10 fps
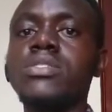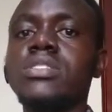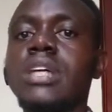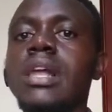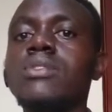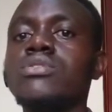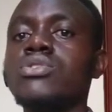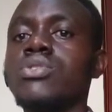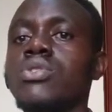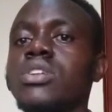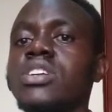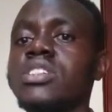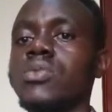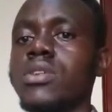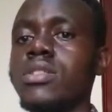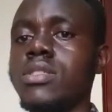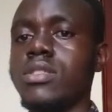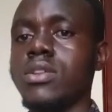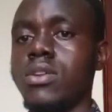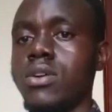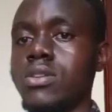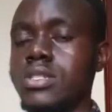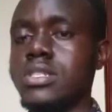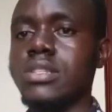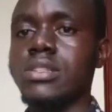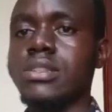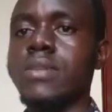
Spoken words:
it allows you to connect with your audience.